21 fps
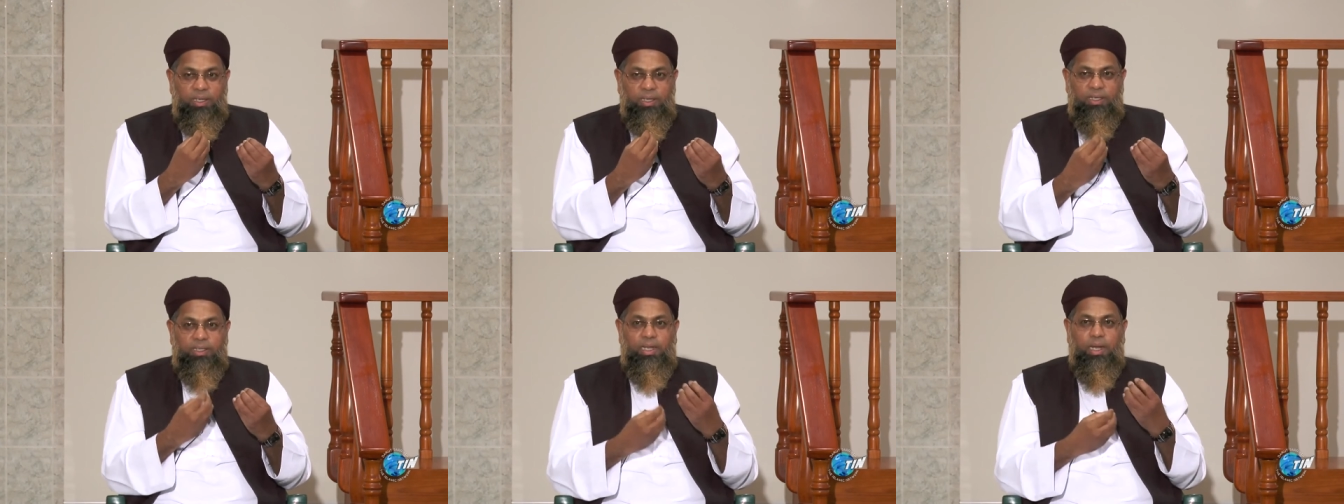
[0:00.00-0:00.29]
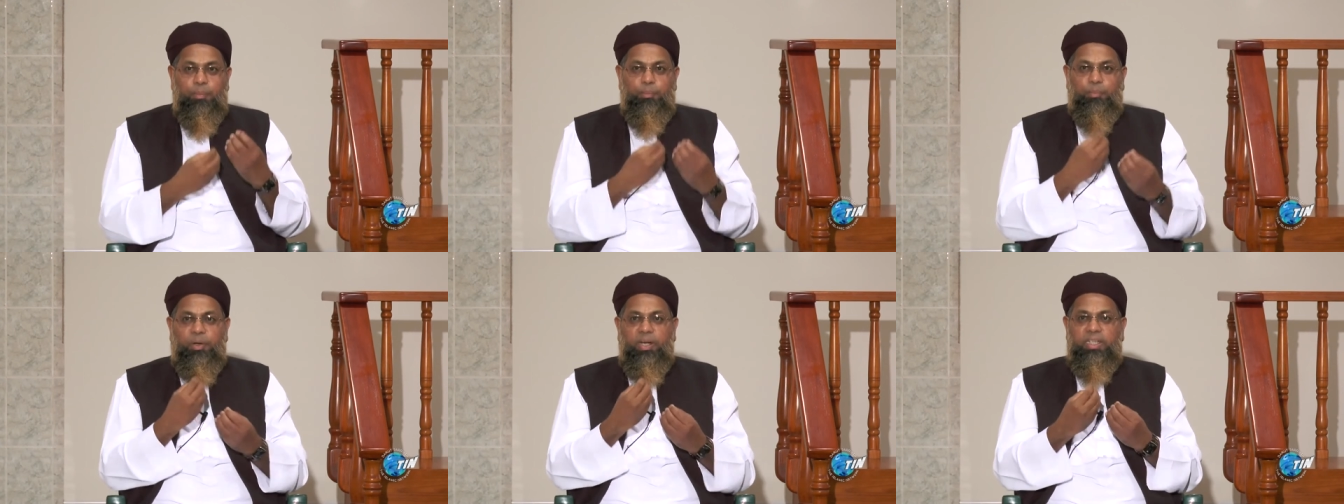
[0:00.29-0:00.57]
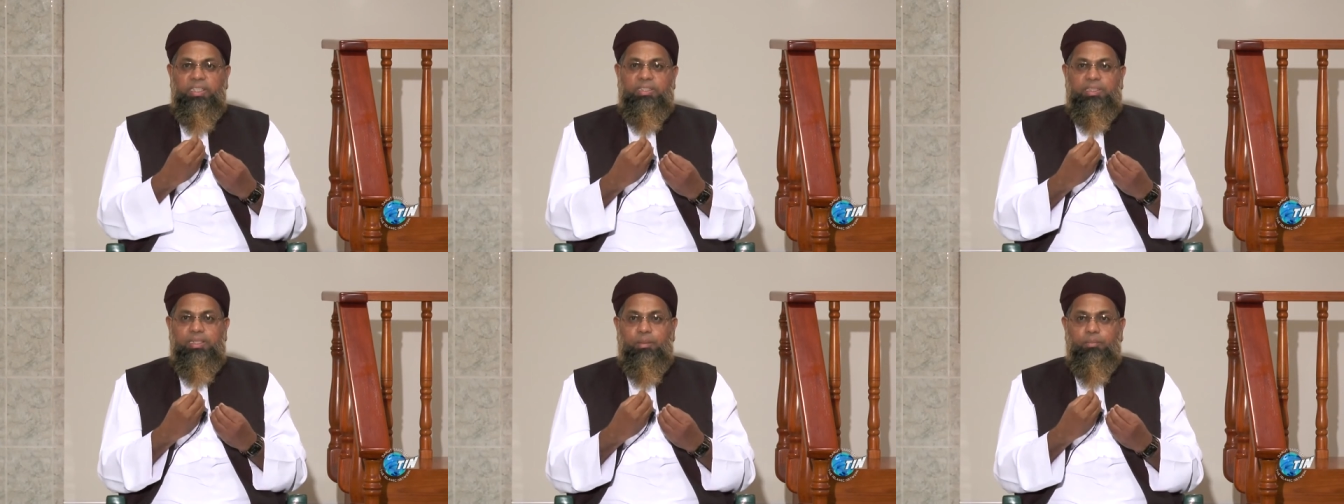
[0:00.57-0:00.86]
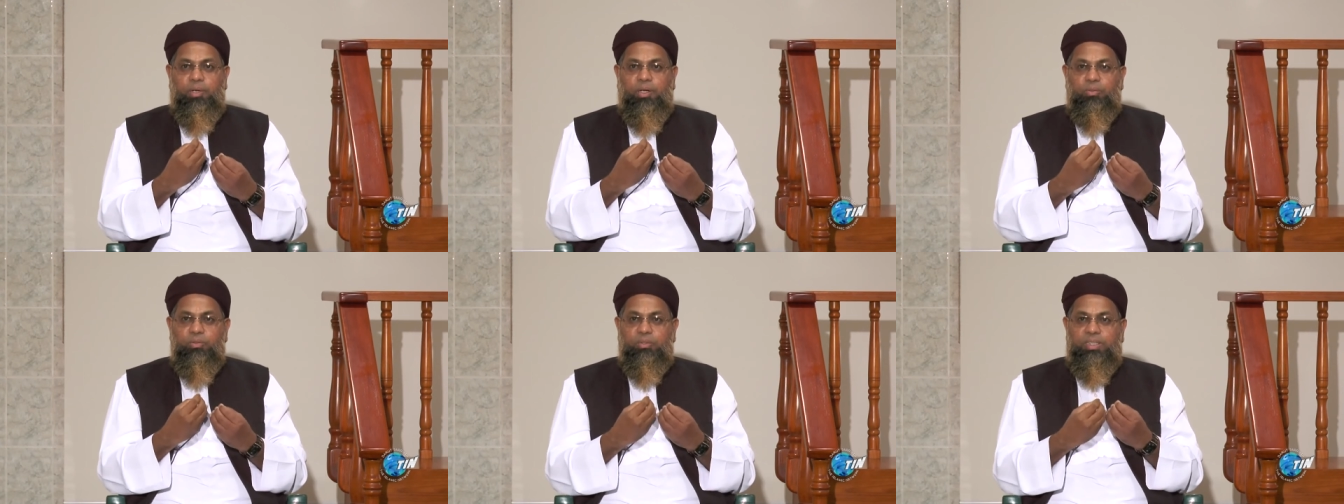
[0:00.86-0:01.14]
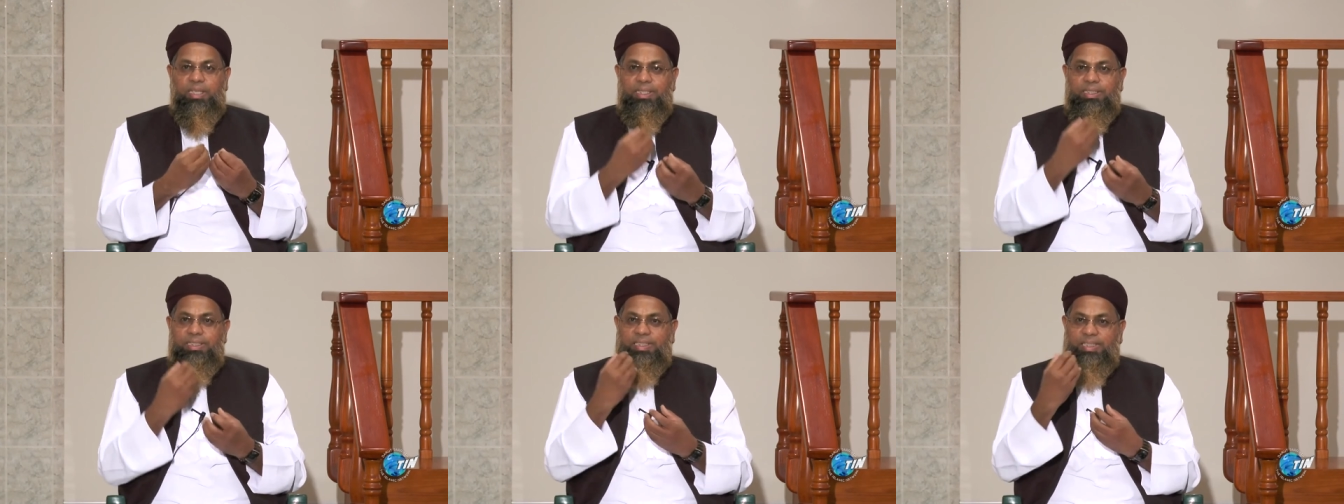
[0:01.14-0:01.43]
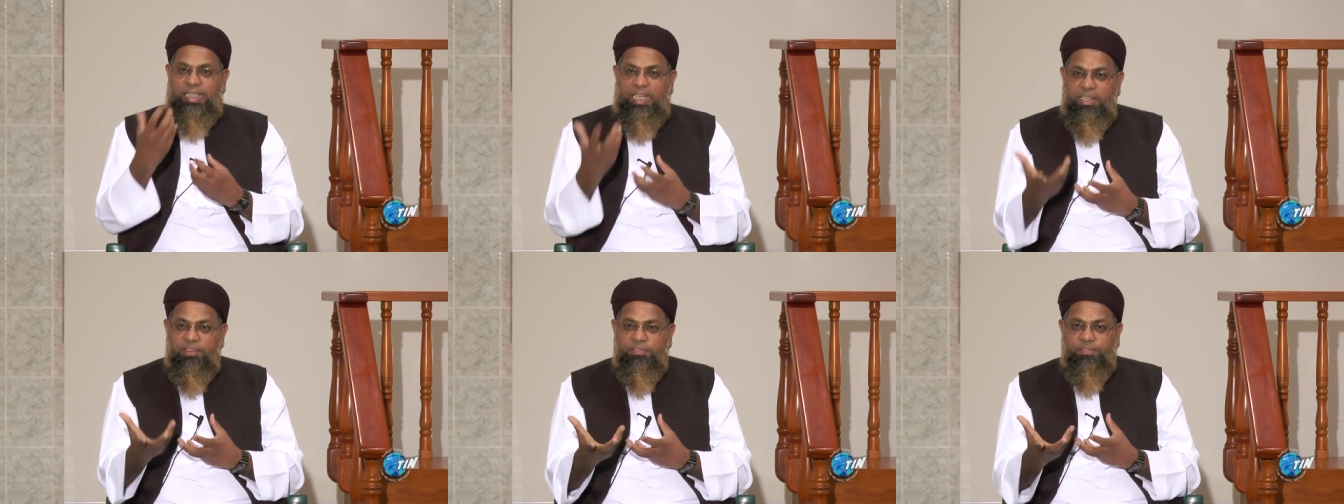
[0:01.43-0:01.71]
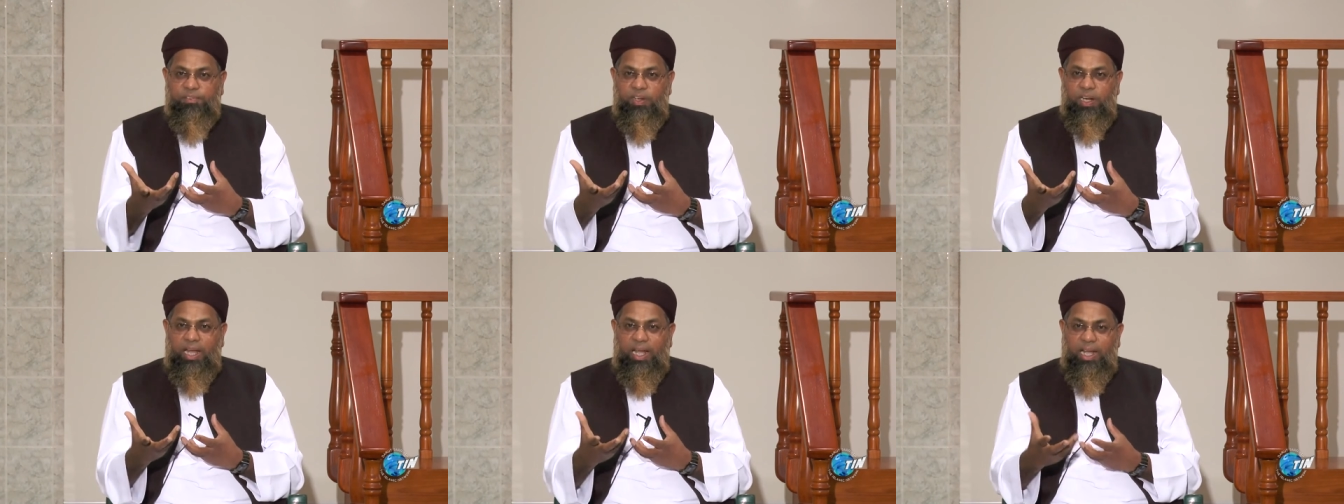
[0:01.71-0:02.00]
that brings about
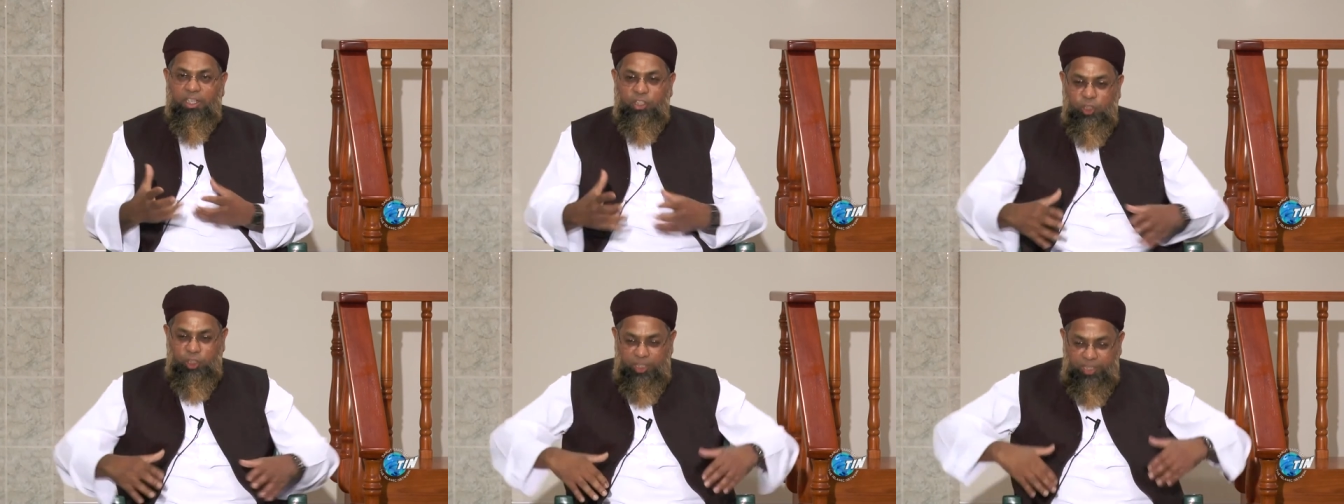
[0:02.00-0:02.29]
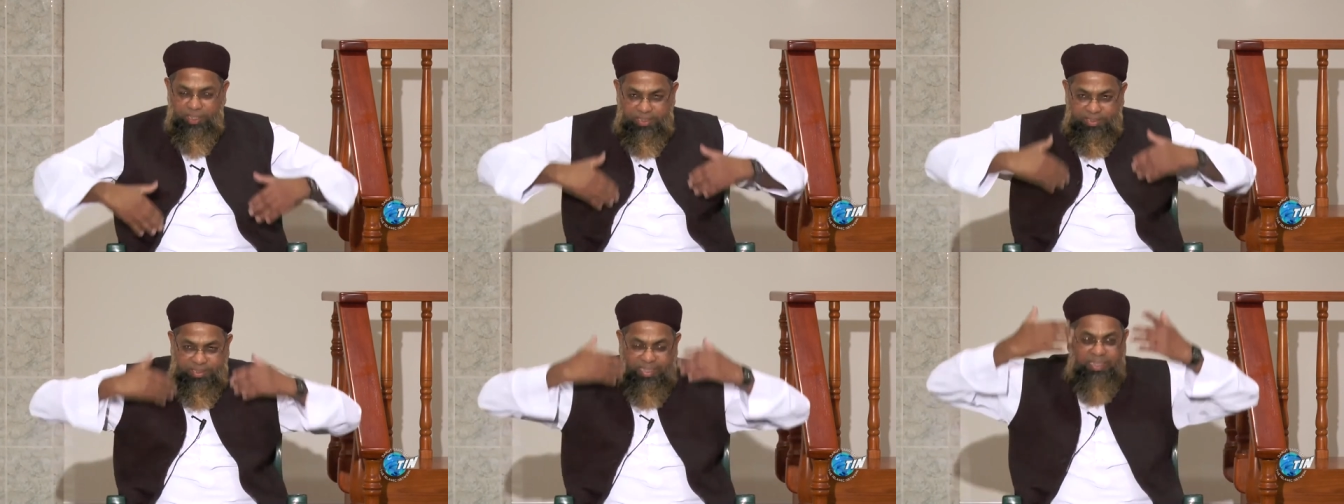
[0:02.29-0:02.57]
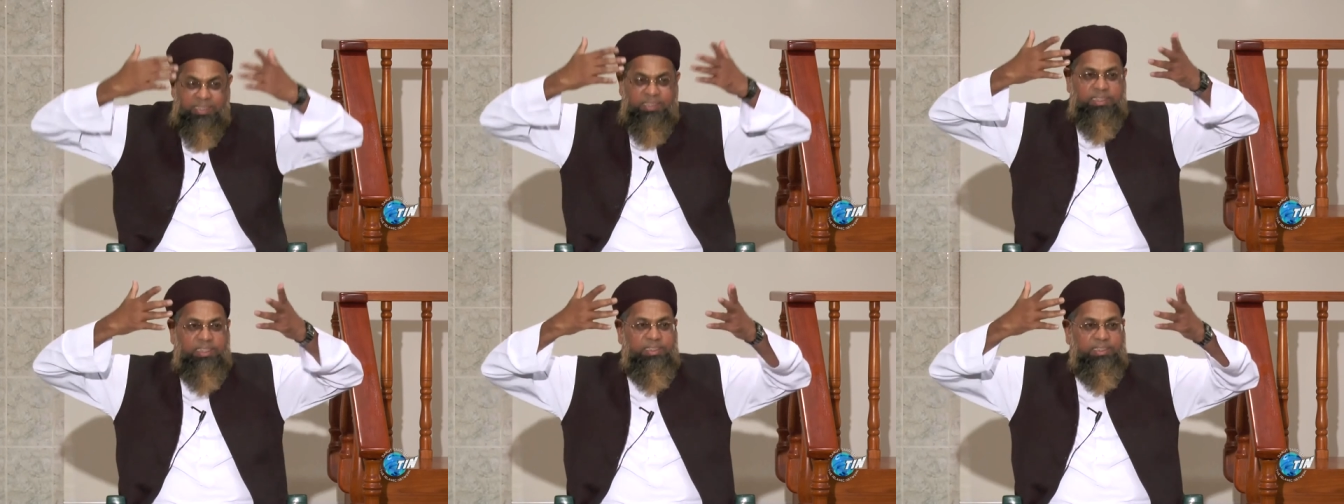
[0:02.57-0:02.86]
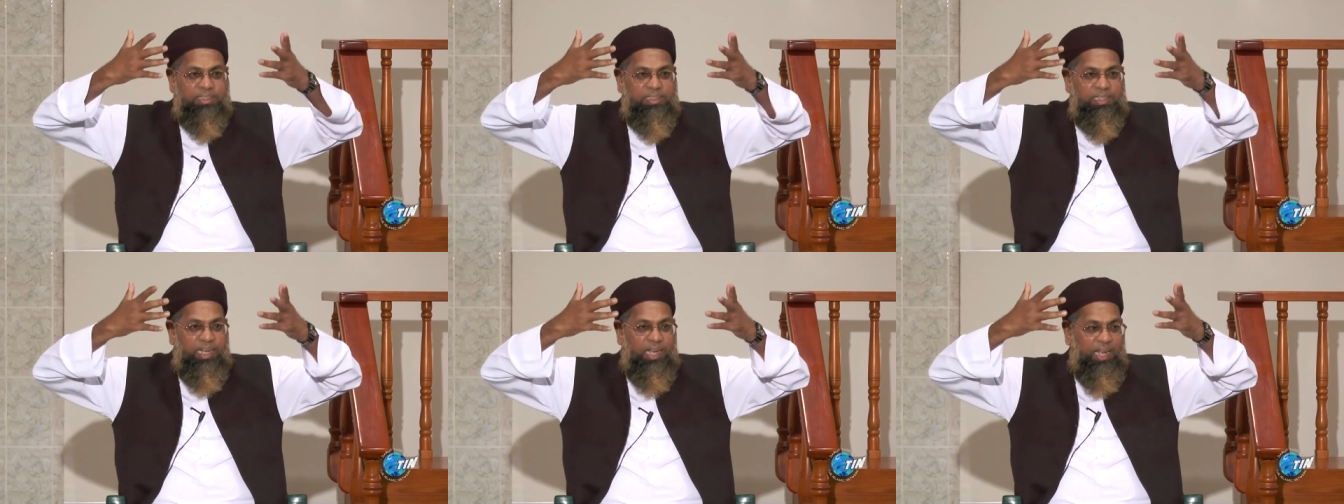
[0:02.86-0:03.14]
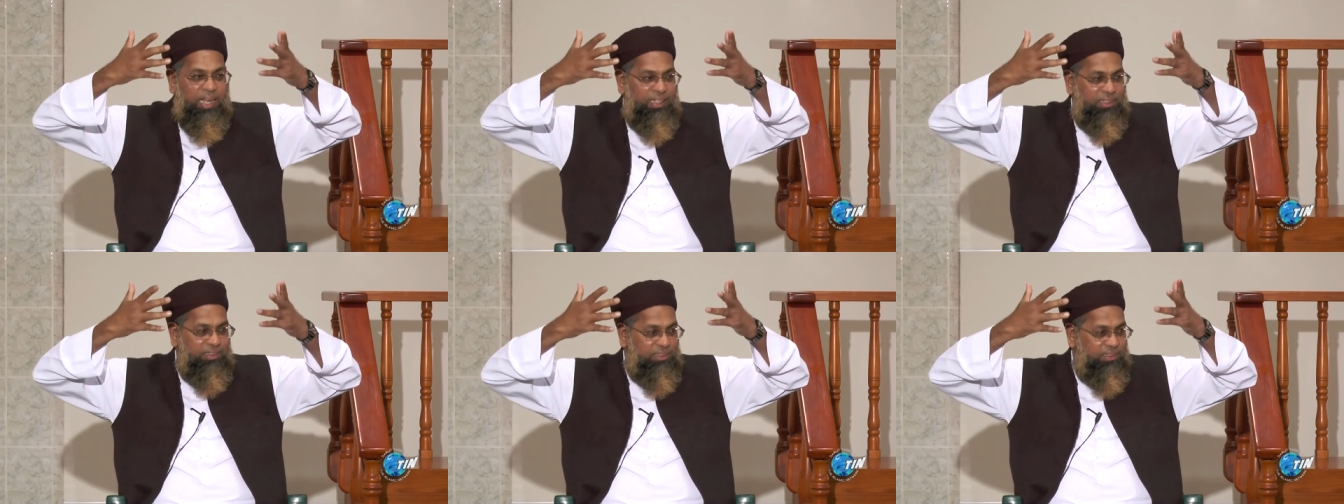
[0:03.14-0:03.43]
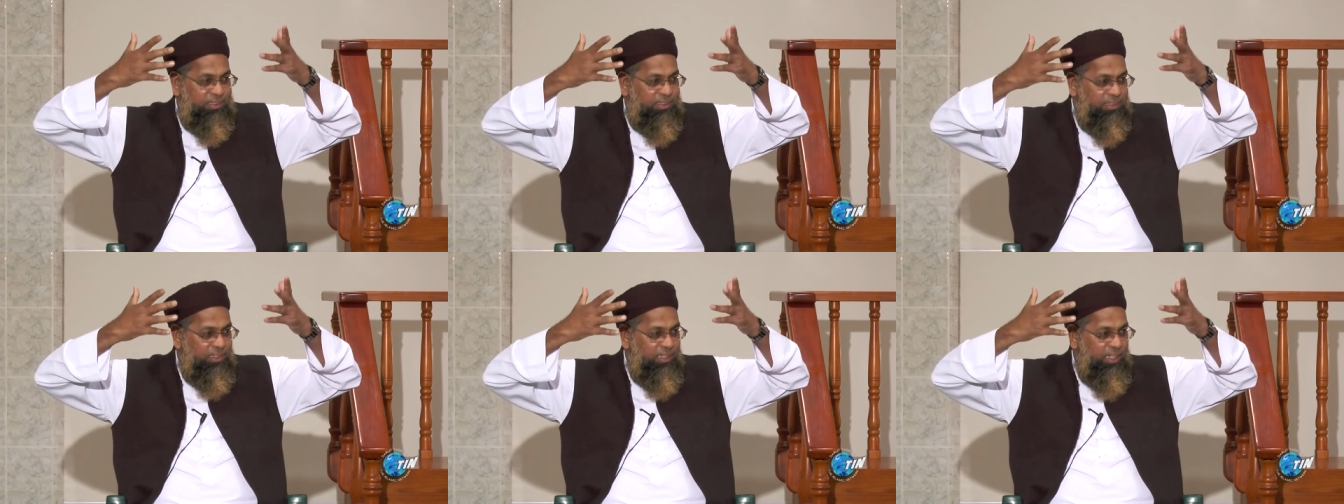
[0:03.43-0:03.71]
sinful action, it enters the heart.